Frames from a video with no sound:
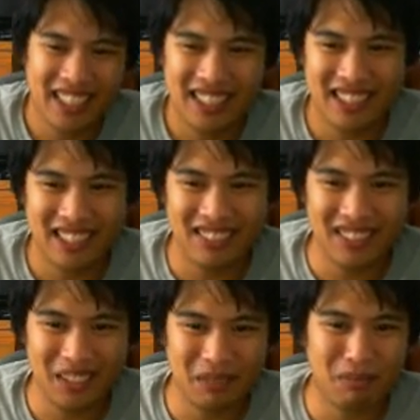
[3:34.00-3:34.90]
So there
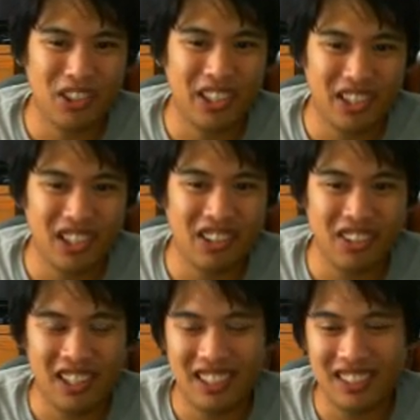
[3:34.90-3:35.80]
were some pretty low.
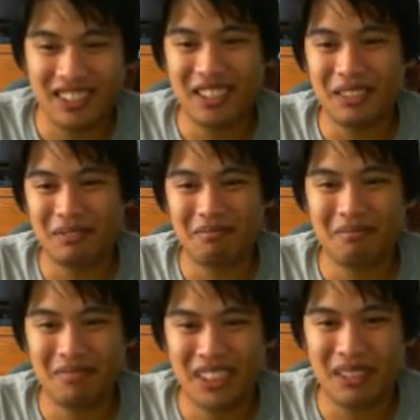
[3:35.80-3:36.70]
There were some
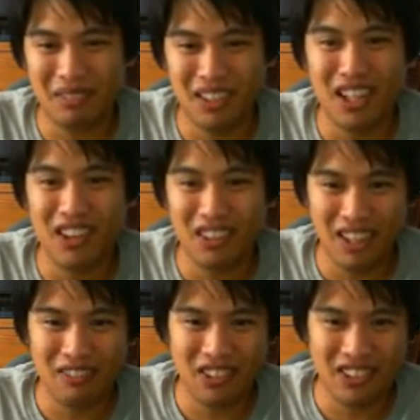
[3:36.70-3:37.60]
low
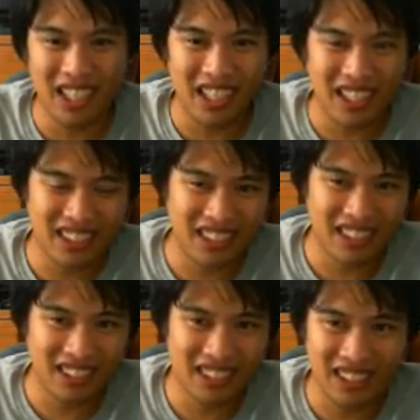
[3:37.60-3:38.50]
level guys
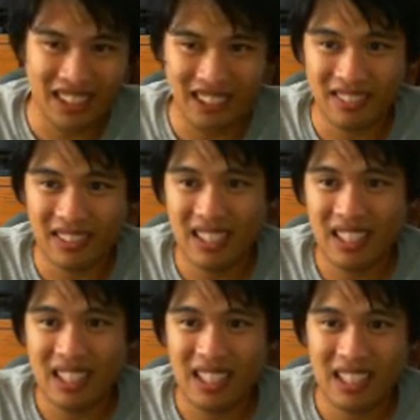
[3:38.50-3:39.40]
here too.
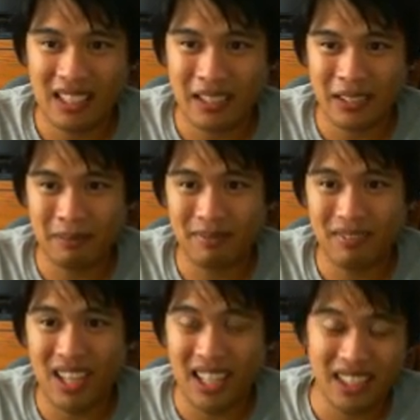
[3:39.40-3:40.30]
And
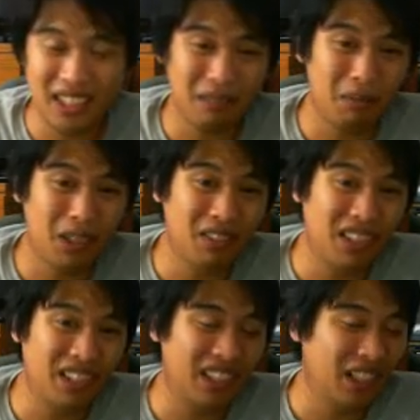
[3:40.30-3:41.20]
I think
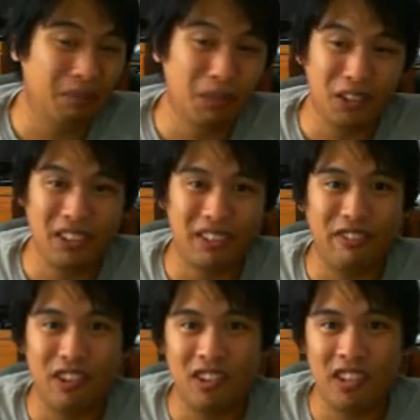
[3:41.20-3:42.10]
moving
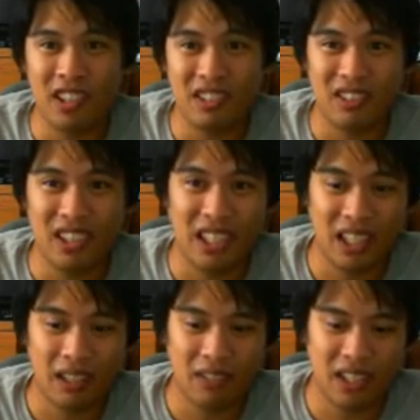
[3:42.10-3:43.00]
forward, when they
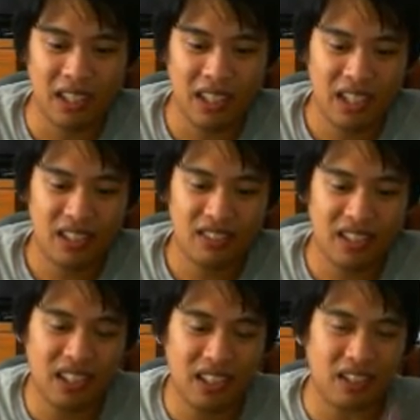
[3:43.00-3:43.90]
have like
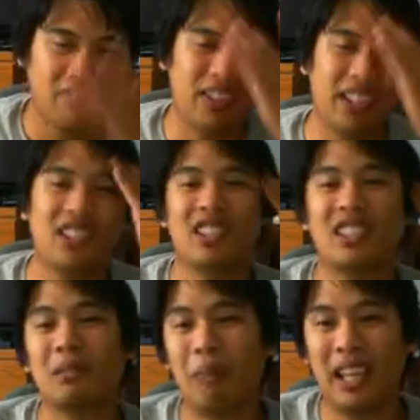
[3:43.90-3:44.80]
fight
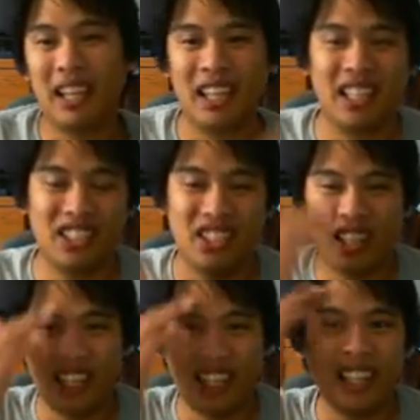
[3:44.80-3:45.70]
cards in mainland
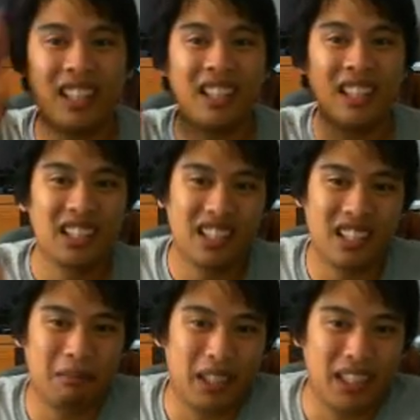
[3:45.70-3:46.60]
China
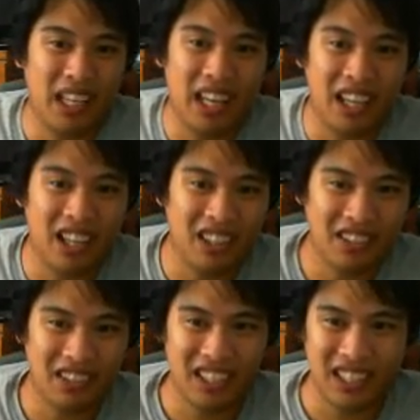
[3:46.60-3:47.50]
and
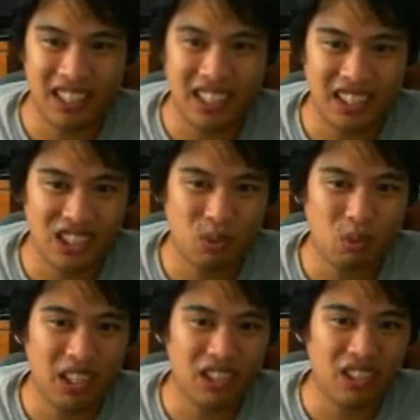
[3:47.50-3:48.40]
Macau, and just
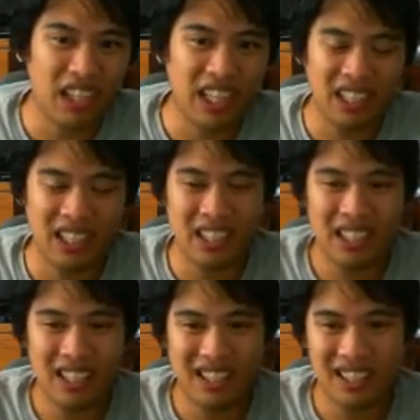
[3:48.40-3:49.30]
when they're getting
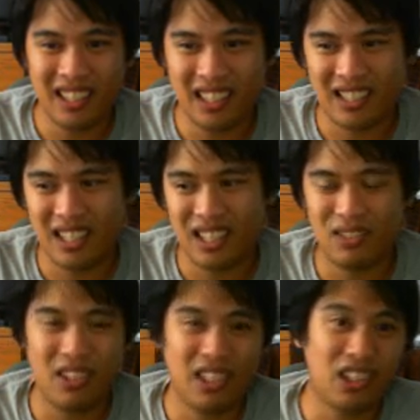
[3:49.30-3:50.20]
a lot of these guys
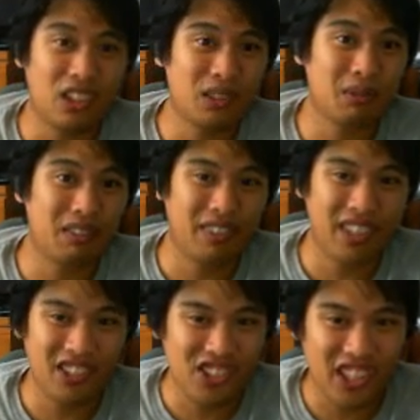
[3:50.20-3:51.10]
from like Ultimate
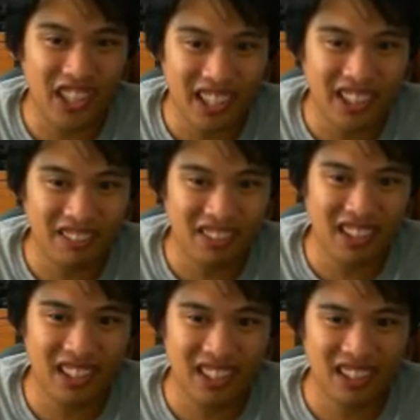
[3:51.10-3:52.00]
Fighter China and
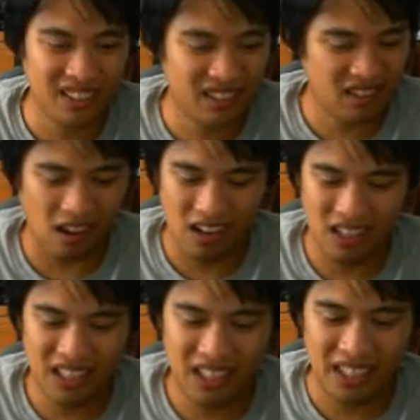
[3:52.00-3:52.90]
whatnot,
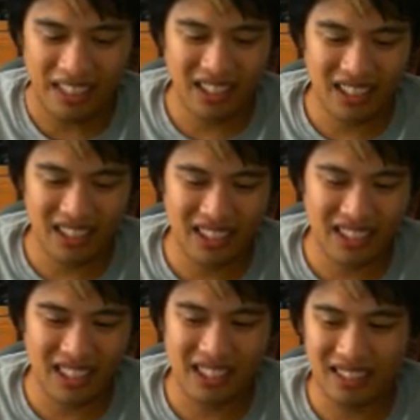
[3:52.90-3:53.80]
and he's
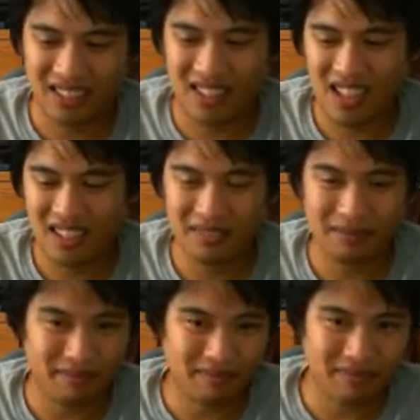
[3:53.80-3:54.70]
like,
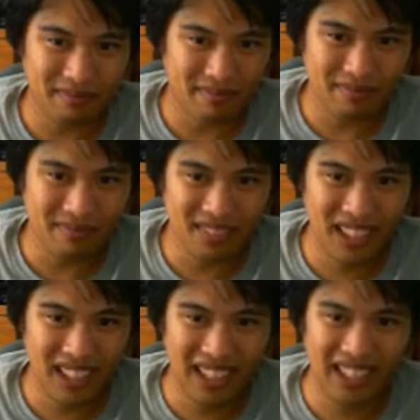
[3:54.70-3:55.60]

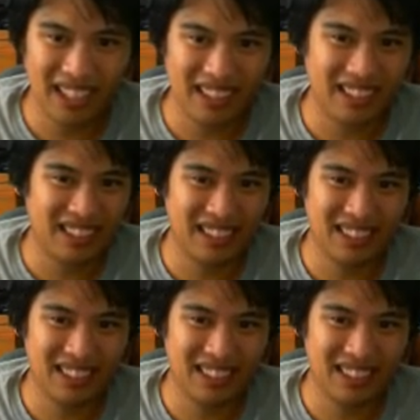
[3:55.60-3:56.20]
you know,